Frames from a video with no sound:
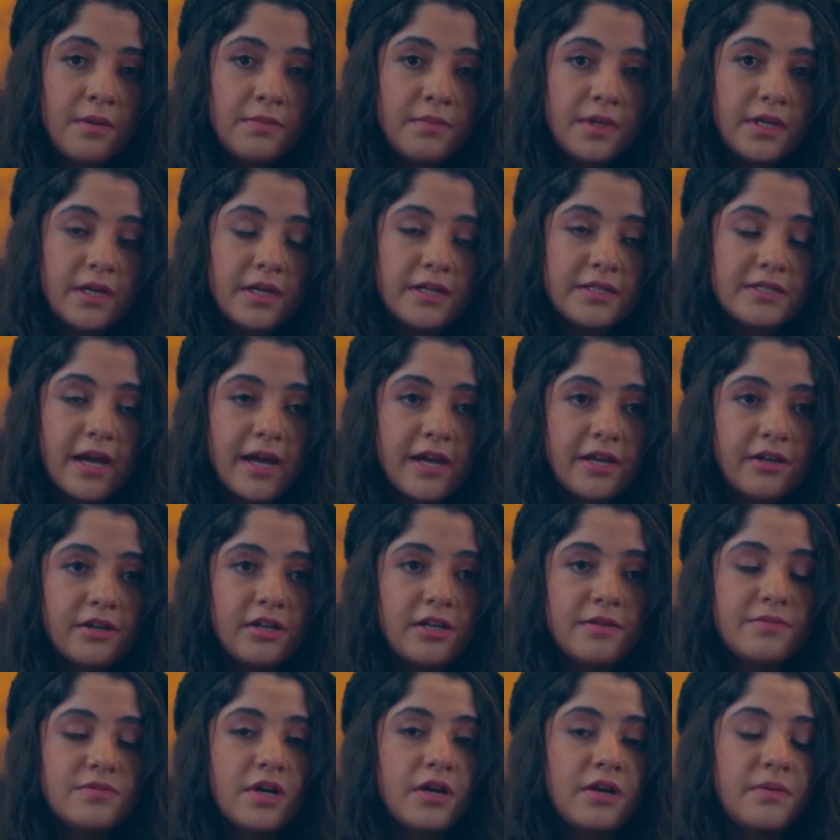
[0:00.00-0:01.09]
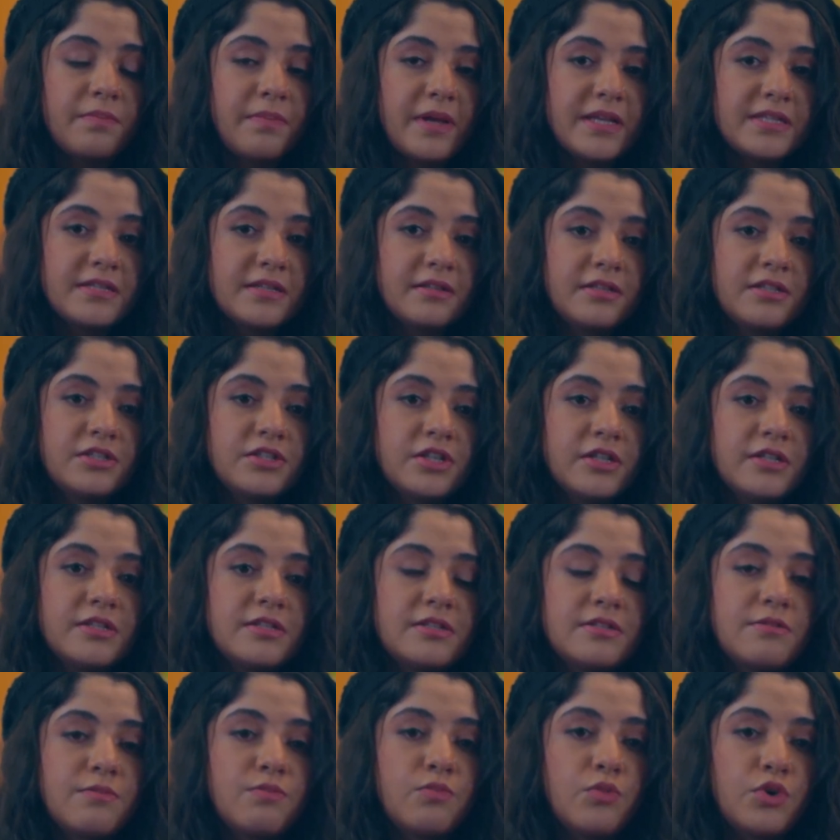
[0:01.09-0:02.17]
because eye creams are basically
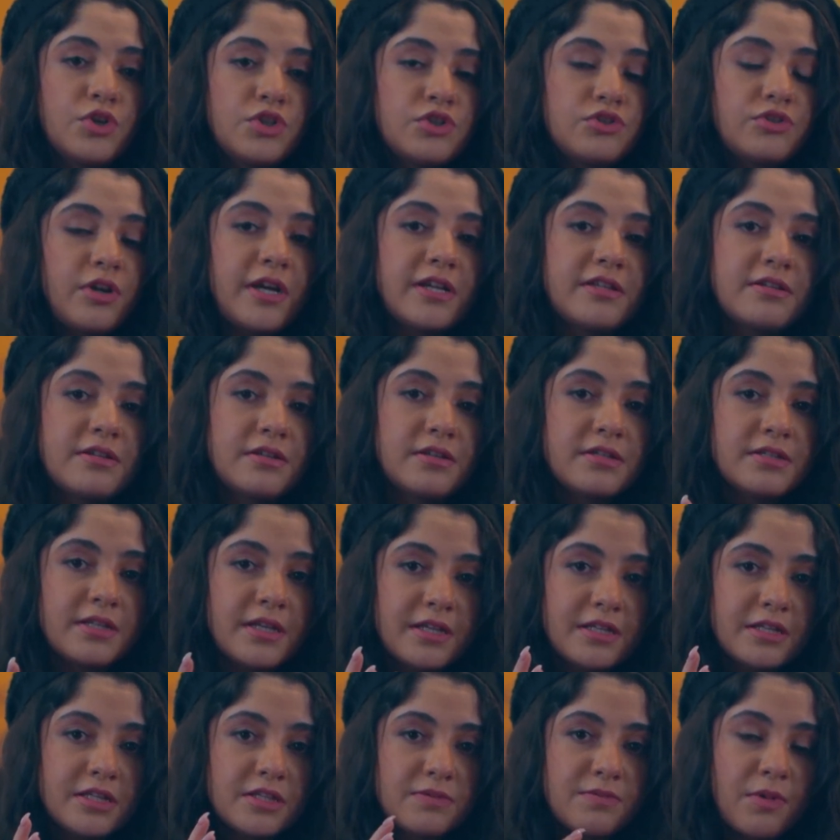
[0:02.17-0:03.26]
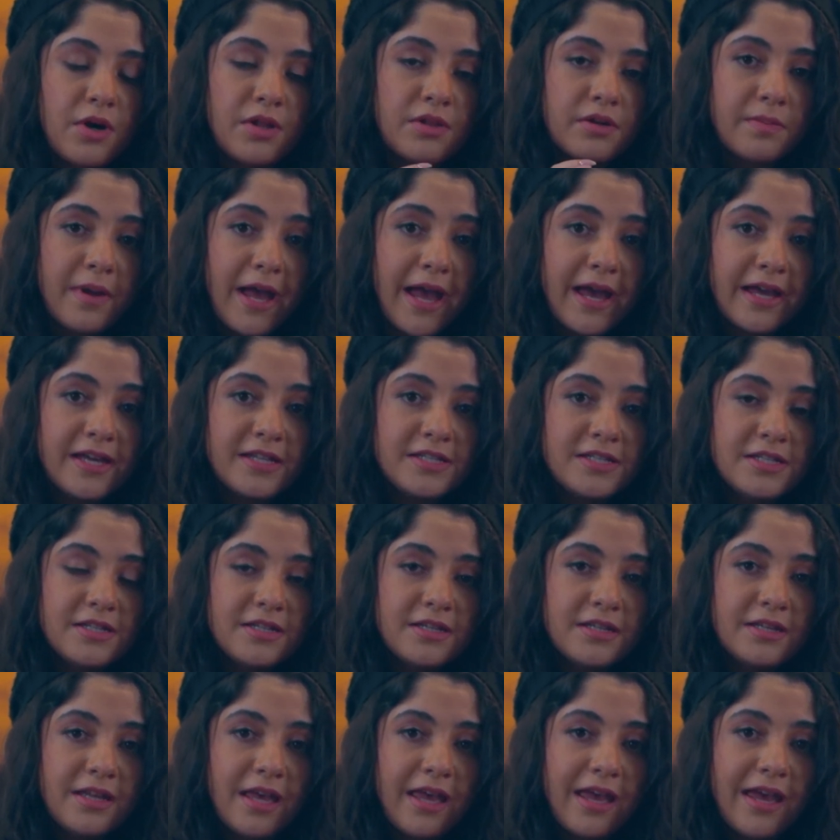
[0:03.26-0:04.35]
just moisturizers in smaller
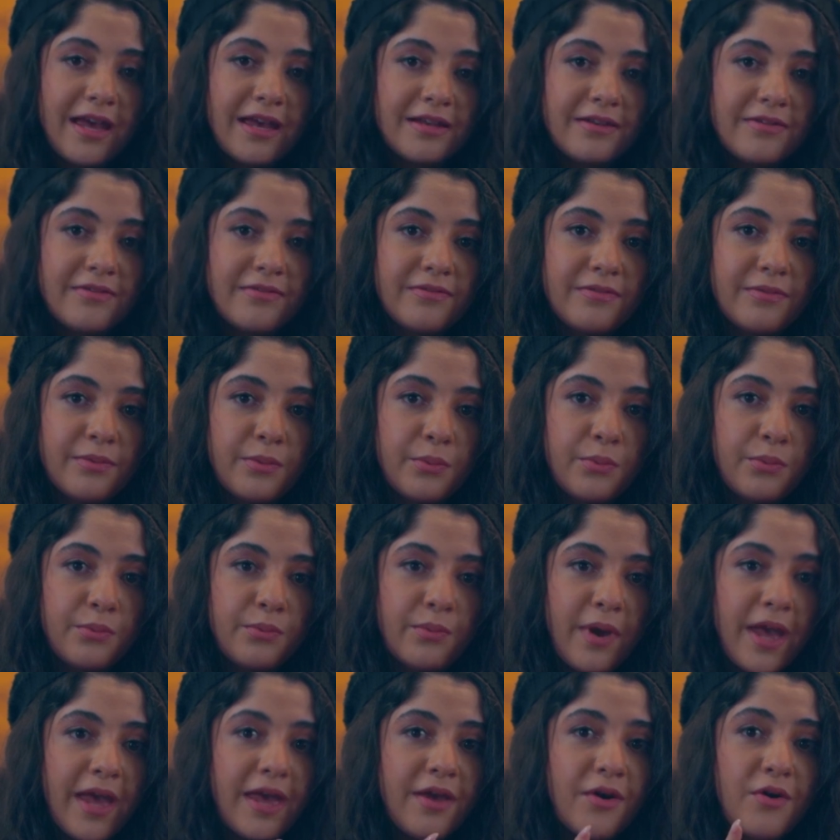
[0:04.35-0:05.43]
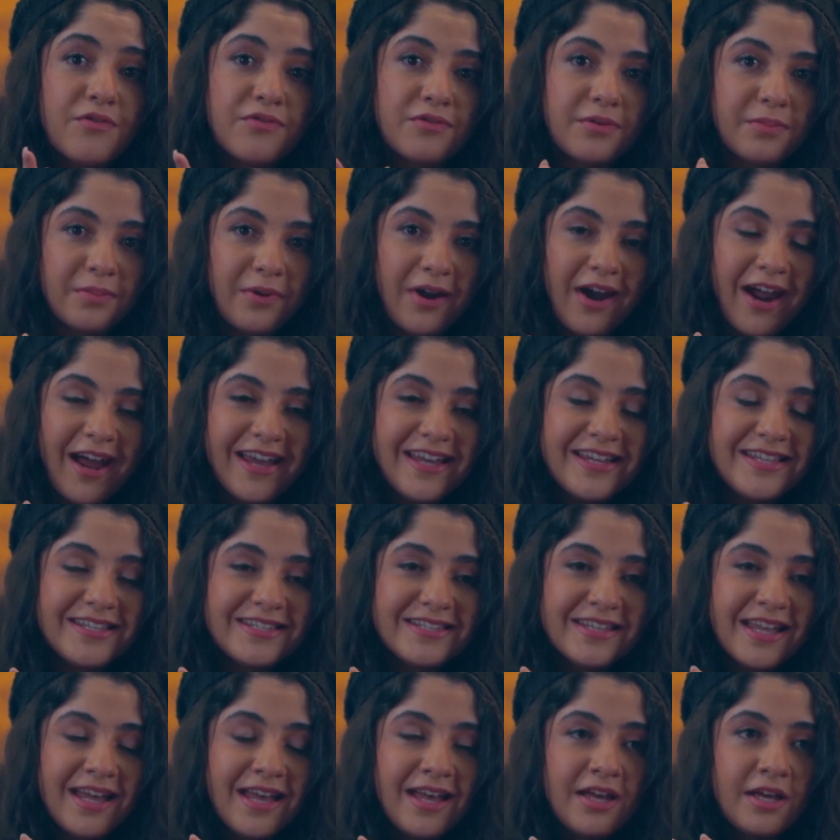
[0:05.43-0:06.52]
packaging and way
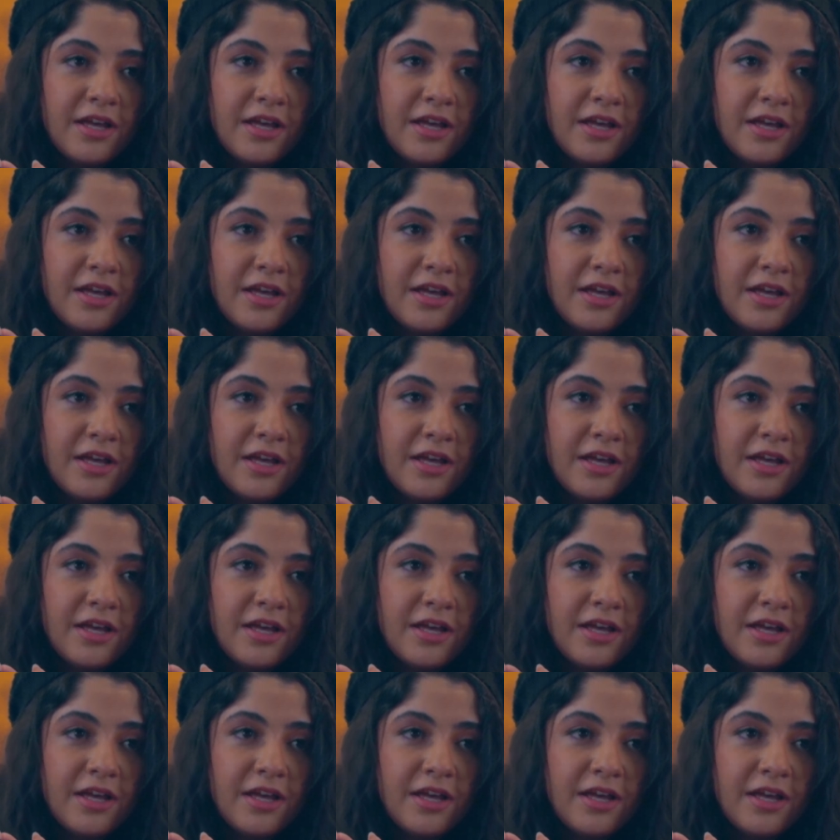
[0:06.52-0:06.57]
overpriced.